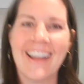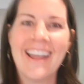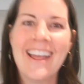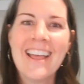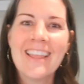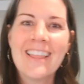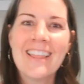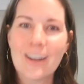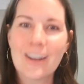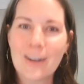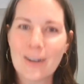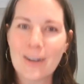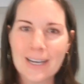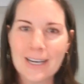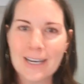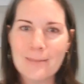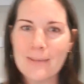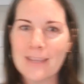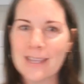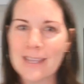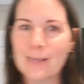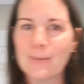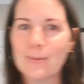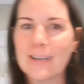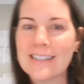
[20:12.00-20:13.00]
They're going to
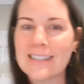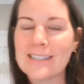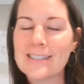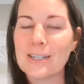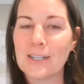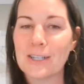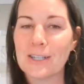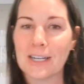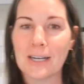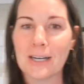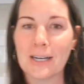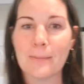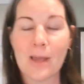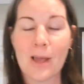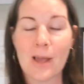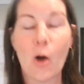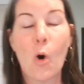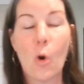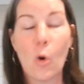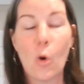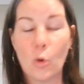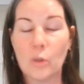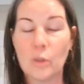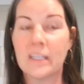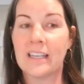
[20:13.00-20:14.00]
be the ones that are going to be
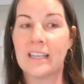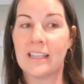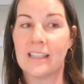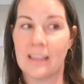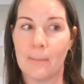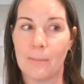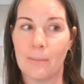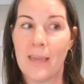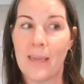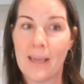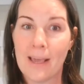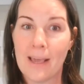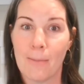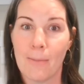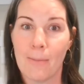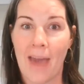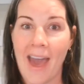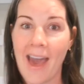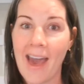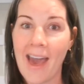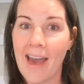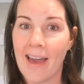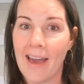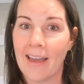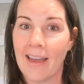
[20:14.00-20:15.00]
holding the big
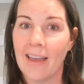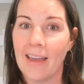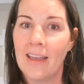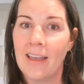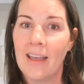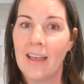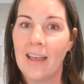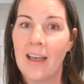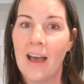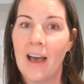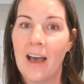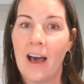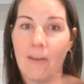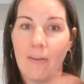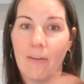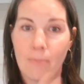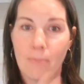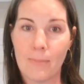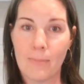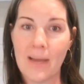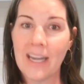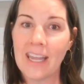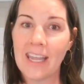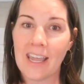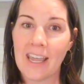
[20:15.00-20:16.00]
bag of
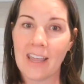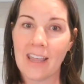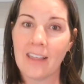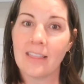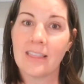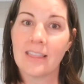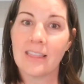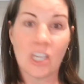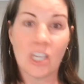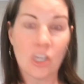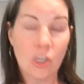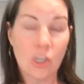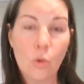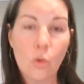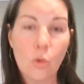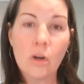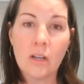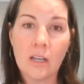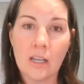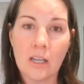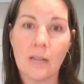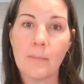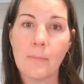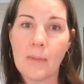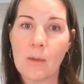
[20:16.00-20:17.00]
money that you're
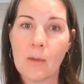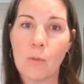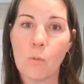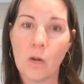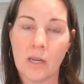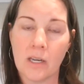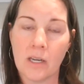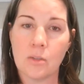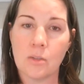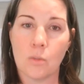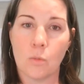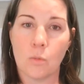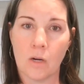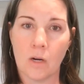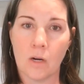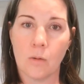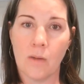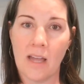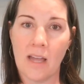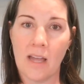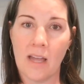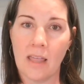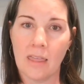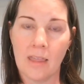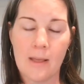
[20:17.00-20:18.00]
going to be wanting to work
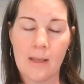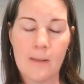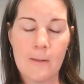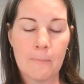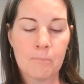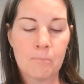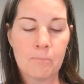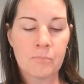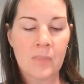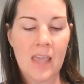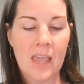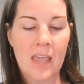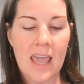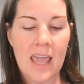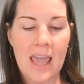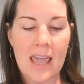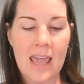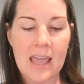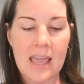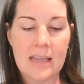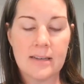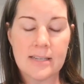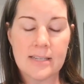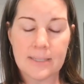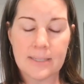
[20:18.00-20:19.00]
with.
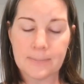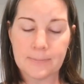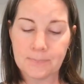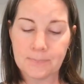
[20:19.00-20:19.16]
And